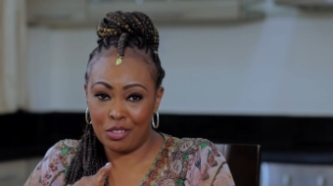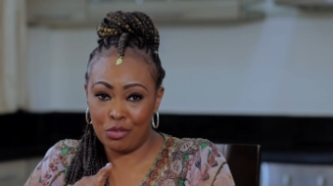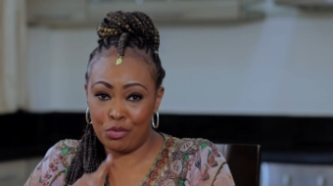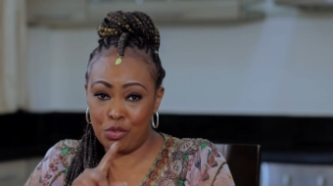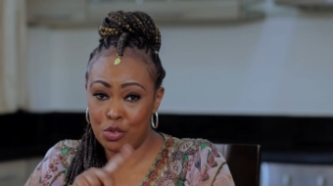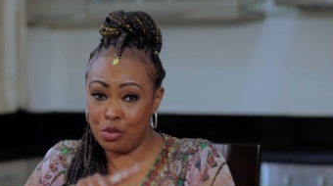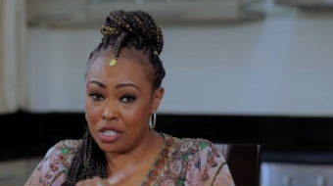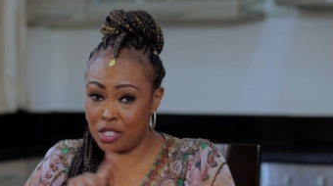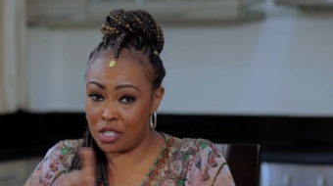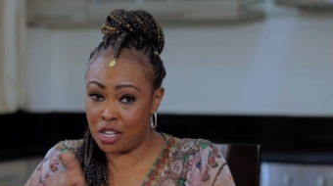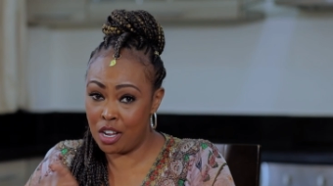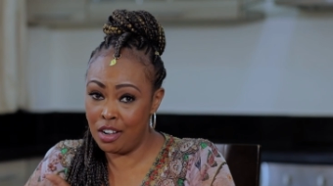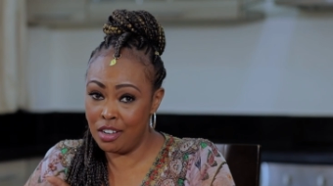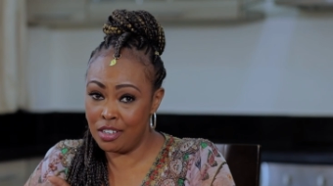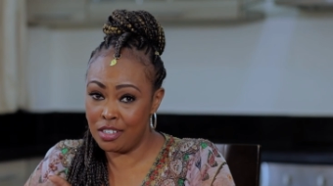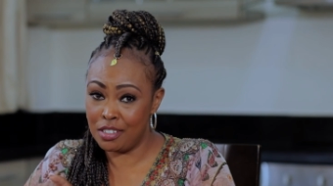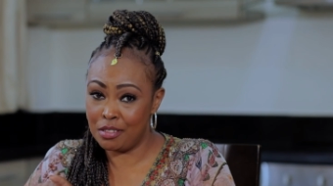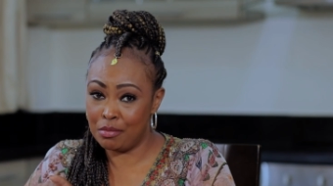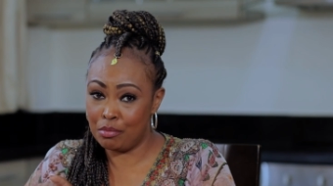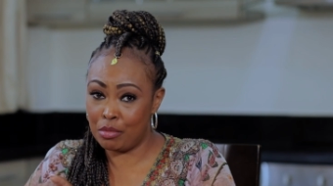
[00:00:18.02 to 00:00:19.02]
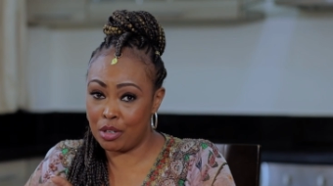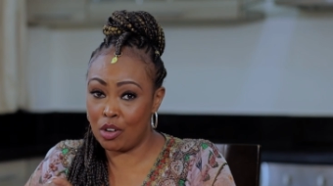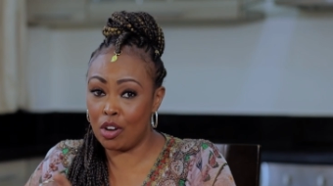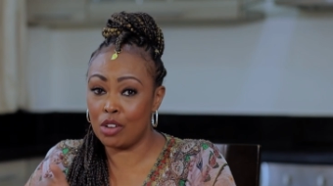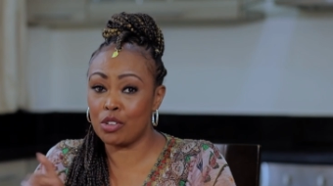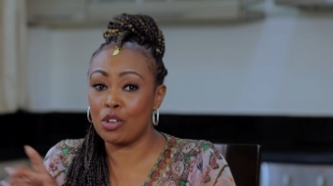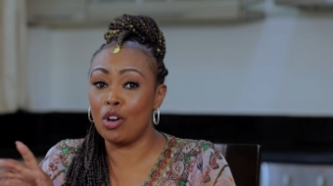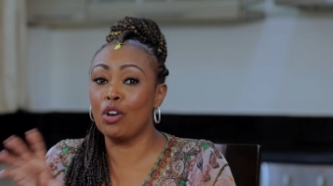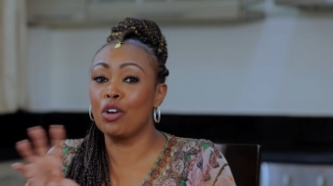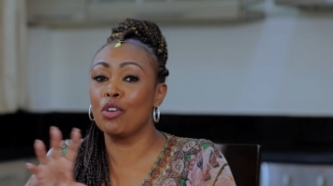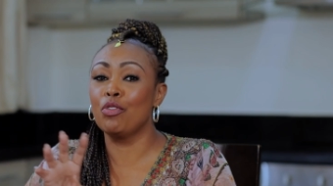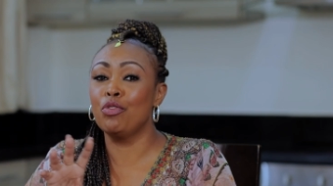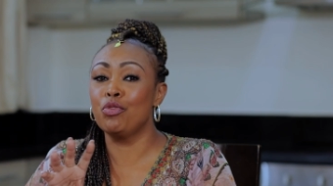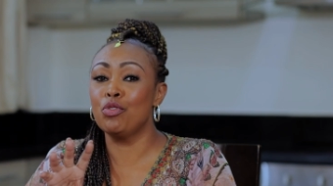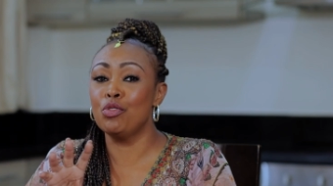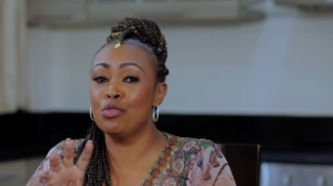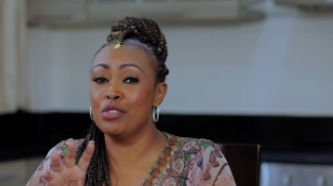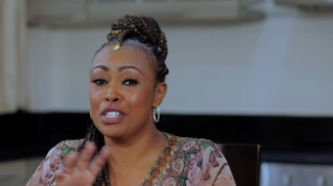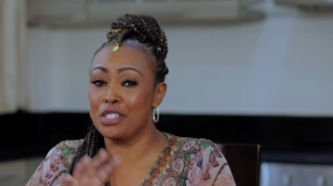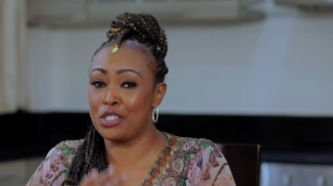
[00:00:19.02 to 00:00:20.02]
Food is good, but not all
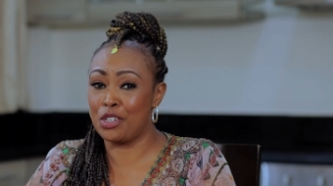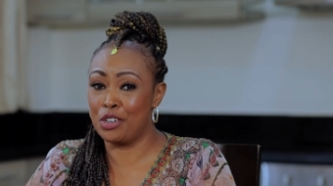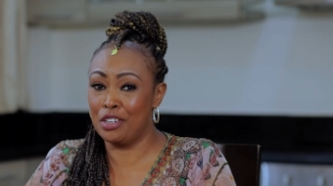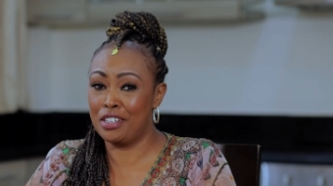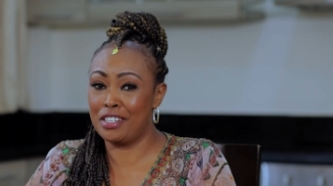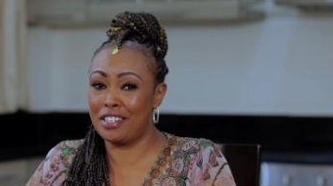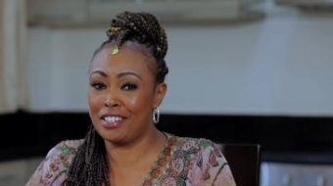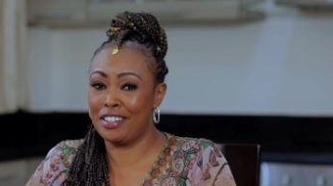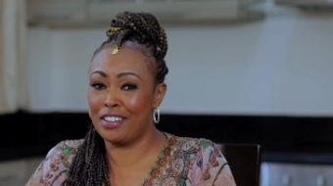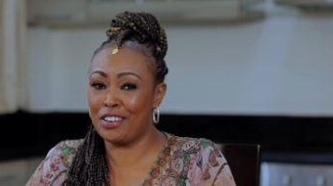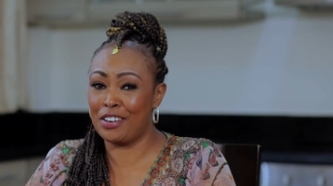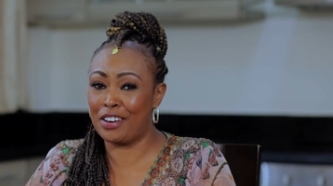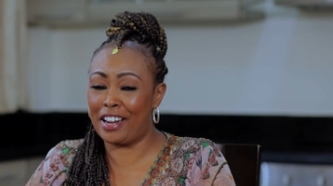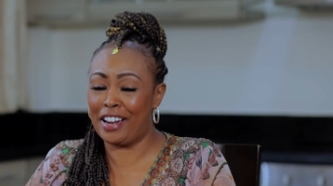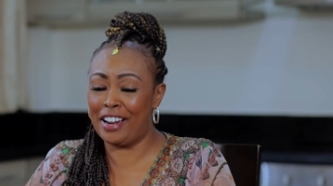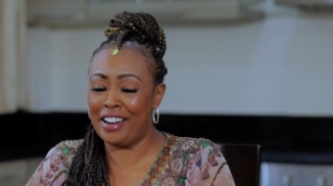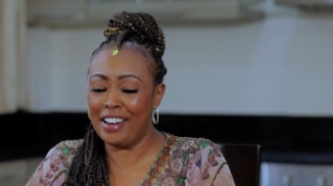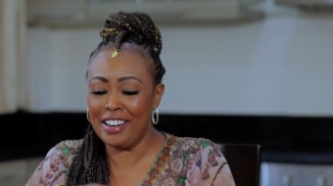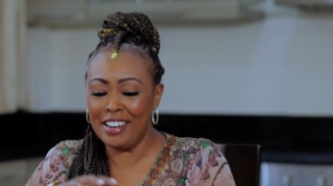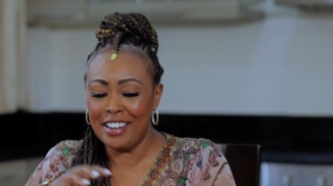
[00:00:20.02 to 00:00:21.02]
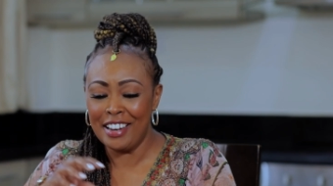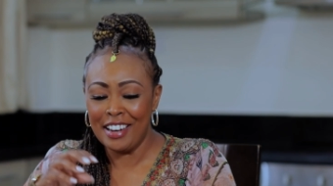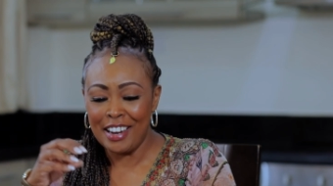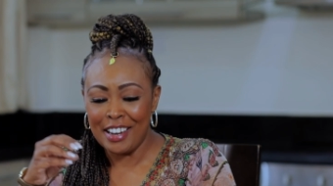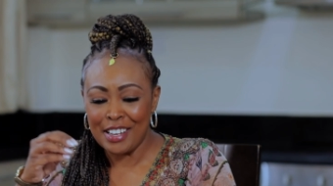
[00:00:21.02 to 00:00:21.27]
food is good, okay?